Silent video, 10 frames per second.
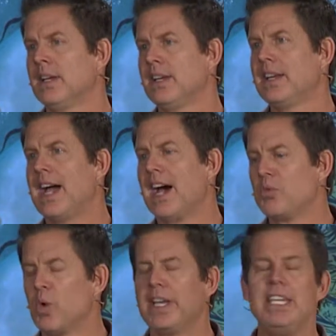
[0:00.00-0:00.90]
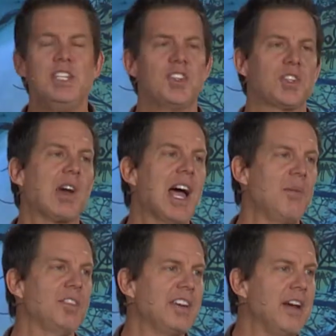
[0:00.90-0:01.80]
He had had what he
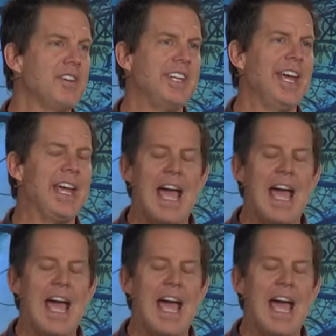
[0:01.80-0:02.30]
described as an everyday,